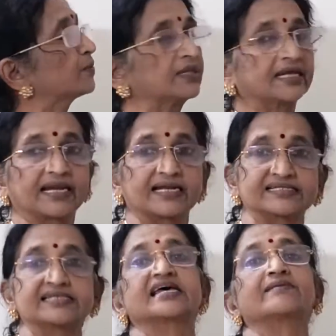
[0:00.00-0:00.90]
with the
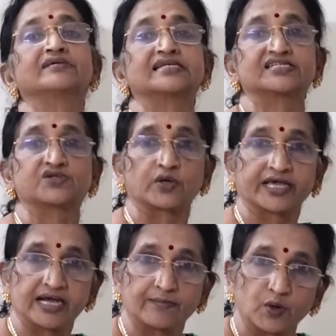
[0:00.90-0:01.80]
tenses, I am just
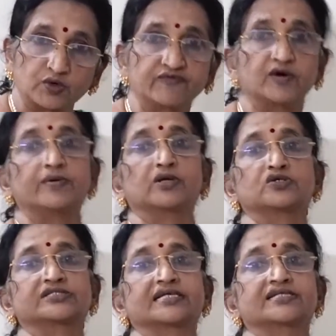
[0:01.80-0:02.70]
talking about verbal
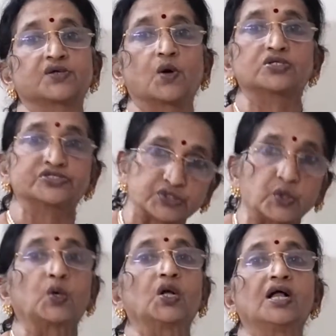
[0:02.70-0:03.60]
questions
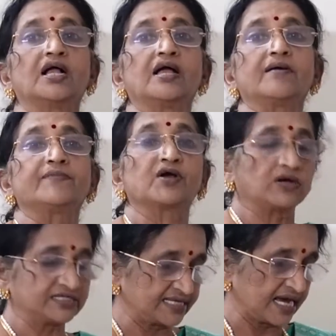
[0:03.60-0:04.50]
also,
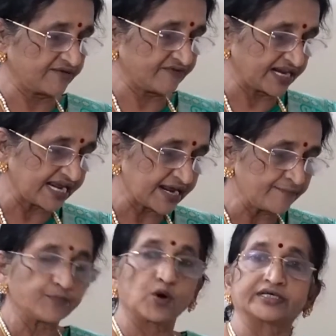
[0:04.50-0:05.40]
because they are very
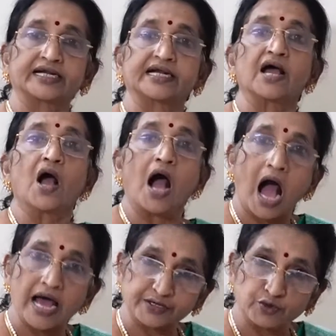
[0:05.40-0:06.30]
important.
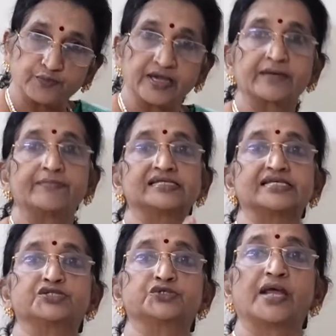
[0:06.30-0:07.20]
Are you very
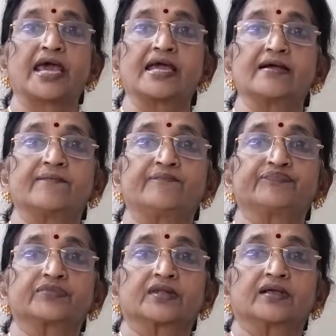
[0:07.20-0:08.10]
busy today?
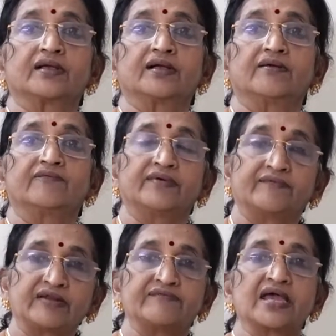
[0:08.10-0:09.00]

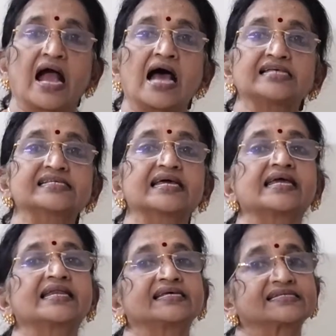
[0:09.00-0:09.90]
When we ask,
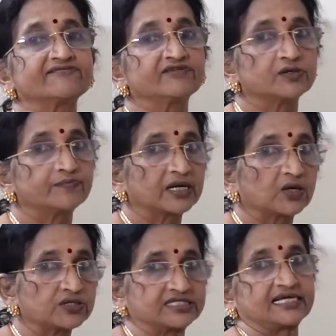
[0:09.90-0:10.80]
it is a verbal
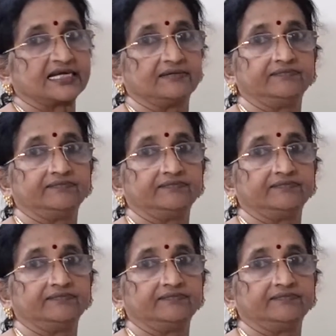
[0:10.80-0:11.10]
question.